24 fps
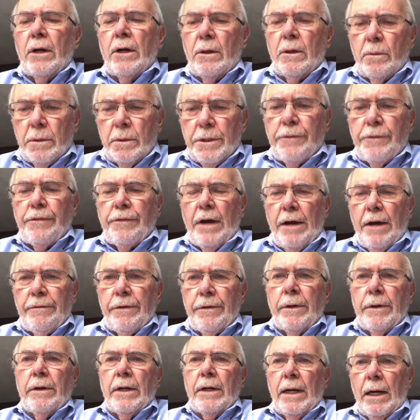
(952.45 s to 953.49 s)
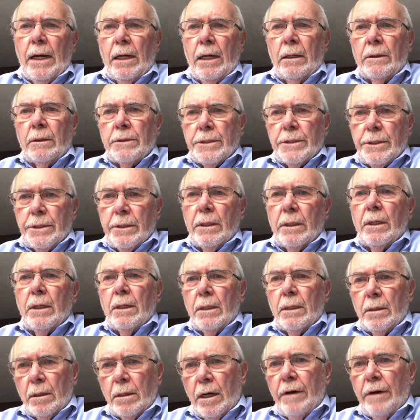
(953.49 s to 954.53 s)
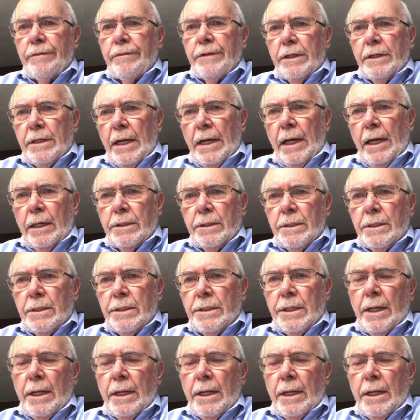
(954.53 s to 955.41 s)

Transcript: it was $500 off the taxes.